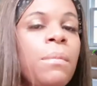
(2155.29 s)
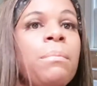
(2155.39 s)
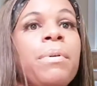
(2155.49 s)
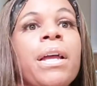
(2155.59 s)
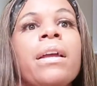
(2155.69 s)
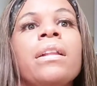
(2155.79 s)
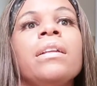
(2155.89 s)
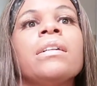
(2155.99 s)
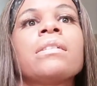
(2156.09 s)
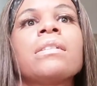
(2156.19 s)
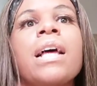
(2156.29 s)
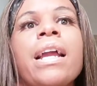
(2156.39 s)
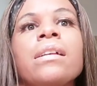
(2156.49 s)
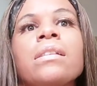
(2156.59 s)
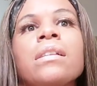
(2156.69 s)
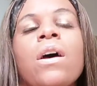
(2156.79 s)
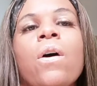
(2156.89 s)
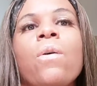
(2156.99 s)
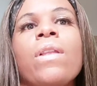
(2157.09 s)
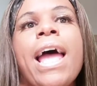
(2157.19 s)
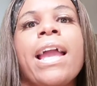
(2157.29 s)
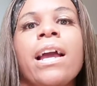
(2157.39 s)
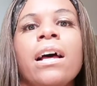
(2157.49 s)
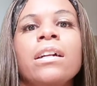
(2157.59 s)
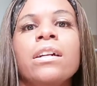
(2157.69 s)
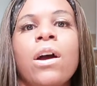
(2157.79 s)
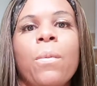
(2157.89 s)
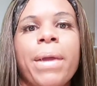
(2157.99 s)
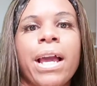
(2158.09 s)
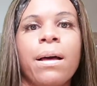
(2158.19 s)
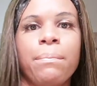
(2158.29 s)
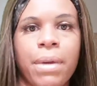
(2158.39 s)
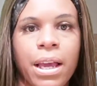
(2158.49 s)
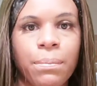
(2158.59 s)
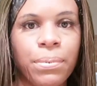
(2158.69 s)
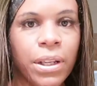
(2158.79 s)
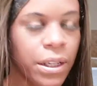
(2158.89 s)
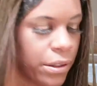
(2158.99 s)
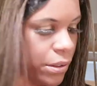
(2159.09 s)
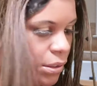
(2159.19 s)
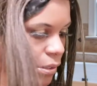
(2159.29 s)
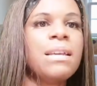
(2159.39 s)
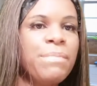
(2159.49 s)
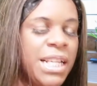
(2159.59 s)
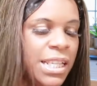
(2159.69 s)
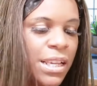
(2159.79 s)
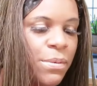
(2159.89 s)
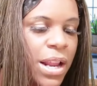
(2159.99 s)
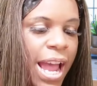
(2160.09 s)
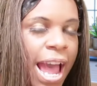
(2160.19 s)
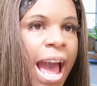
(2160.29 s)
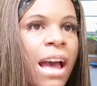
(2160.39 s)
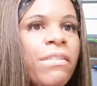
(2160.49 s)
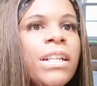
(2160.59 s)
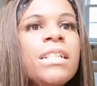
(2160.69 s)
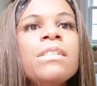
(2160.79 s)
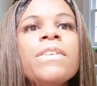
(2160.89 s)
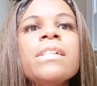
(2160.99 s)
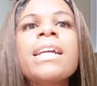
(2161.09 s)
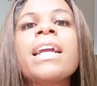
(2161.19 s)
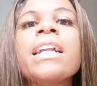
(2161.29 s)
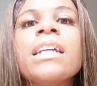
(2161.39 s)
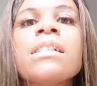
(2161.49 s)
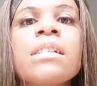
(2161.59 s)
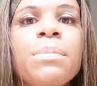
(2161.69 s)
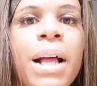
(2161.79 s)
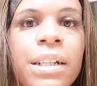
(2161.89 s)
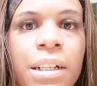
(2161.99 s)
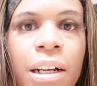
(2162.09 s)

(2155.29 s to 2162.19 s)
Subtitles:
But it looks like so like a no makeup look. Let me see what I have. It just feels like it needs a splash of